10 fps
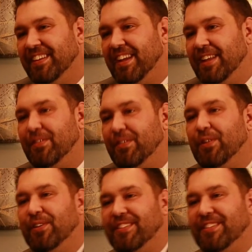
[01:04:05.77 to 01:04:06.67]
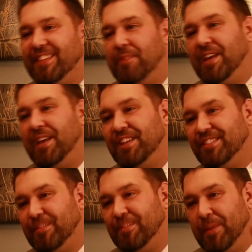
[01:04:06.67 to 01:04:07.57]
And even though you're the same age
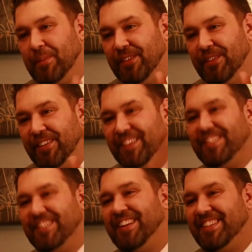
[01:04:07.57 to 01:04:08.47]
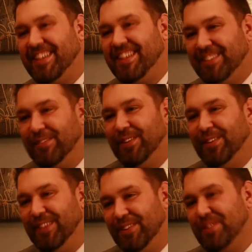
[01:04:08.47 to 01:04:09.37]
as the people that are on the other side of the desk of you,
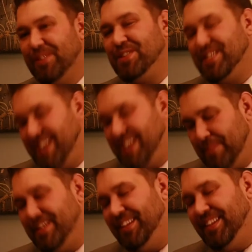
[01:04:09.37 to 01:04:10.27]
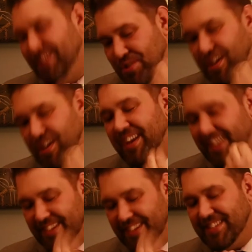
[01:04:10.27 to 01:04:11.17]
that you're a- attempting to try
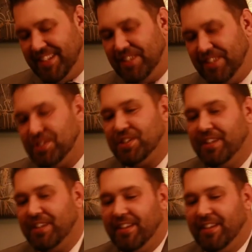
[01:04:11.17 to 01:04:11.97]
and teach,